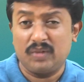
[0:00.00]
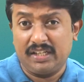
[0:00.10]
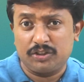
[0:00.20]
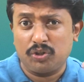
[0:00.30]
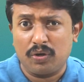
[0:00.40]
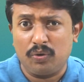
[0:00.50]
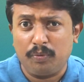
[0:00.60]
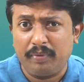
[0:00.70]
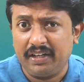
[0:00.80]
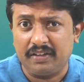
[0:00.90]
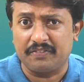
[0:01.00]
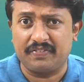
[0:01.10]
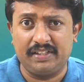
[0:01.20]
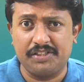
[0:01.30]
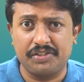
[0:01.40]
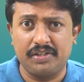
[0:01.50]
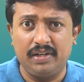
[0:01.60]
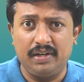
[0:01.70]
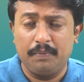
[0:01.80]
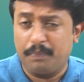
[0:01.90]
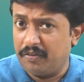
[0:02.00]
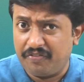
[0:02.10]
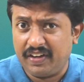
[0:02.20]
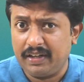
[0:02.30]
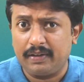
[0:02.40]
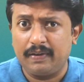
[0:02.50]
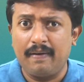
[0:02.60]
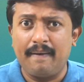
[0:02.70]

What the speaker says: Yes or no, my dear friends? Perfect.